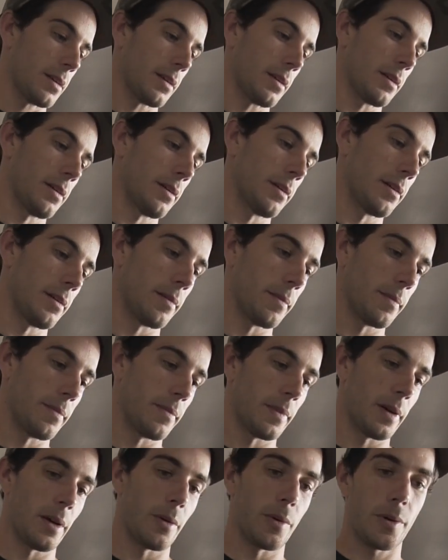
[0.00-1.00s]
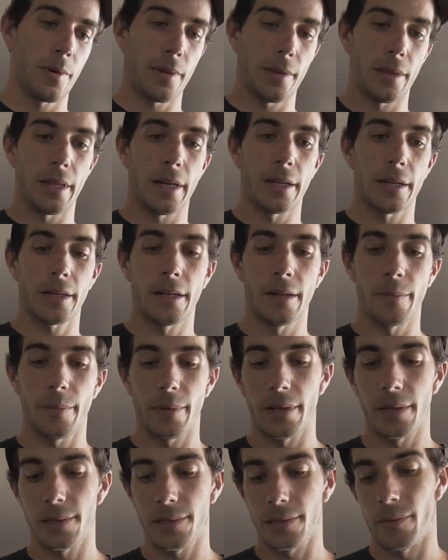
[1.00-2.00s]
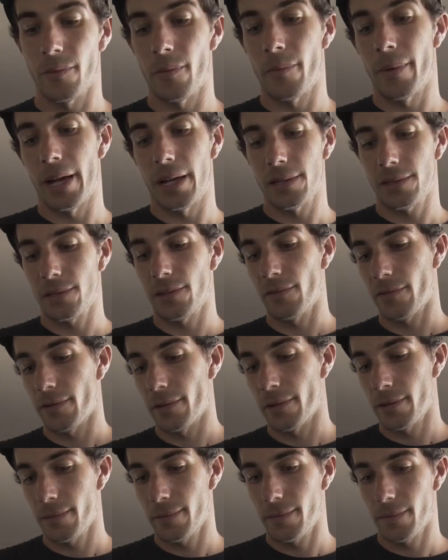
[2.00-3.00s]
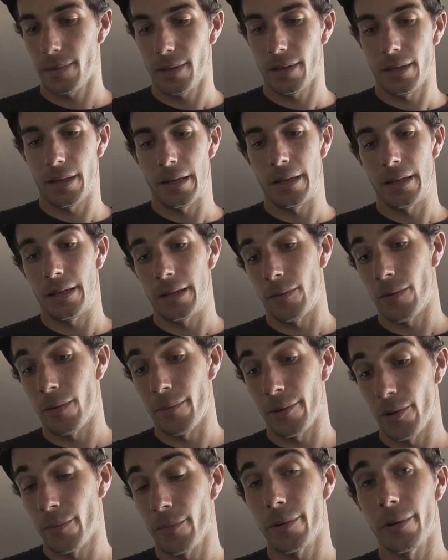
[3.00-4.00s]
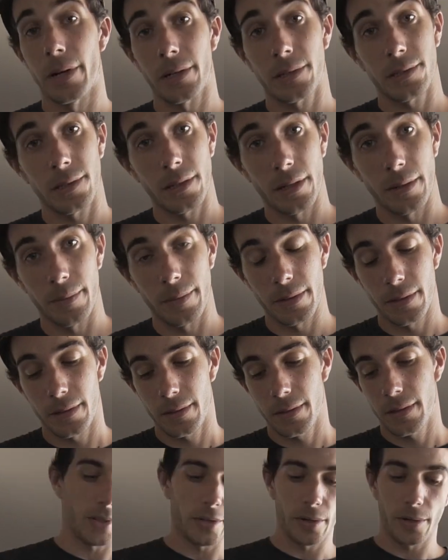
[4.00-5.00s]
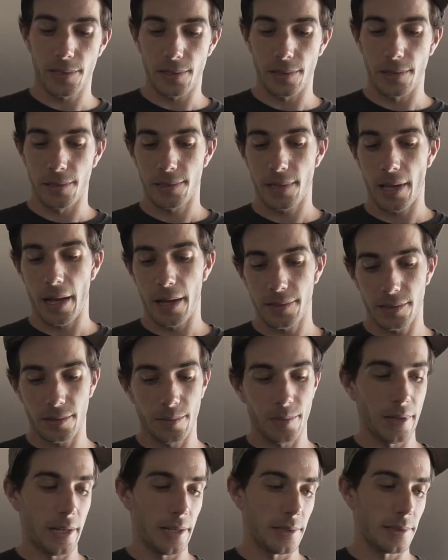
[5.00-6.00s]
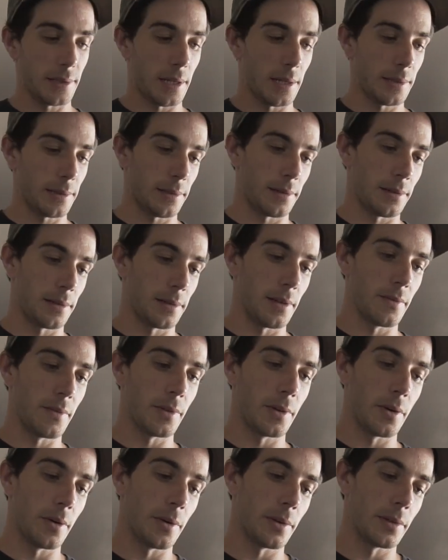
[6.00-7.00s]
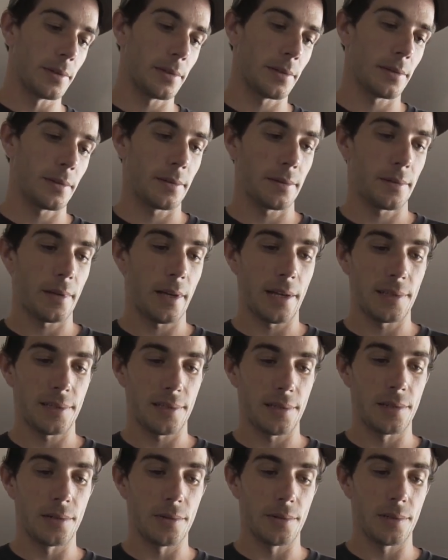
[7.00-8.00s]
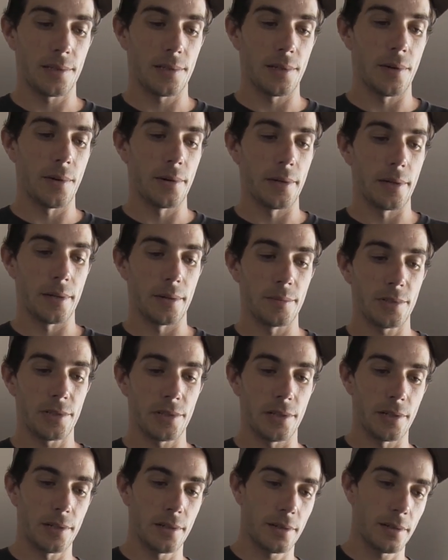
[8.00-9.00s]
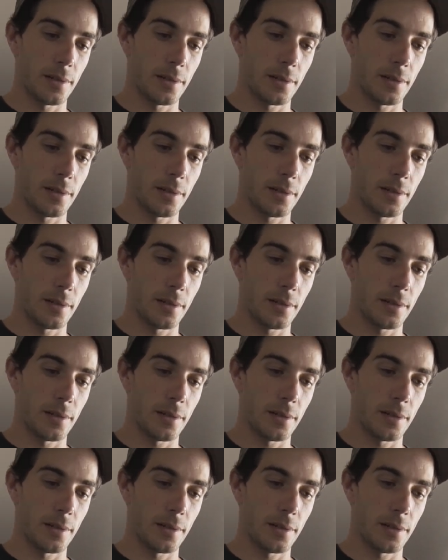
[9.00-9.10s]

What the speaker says: I work with a lot of companies and I'm an ambassador for them, and I run my own production company. Curious in this Hasselblad sensor, even though it has to do with Sony, I'm sure.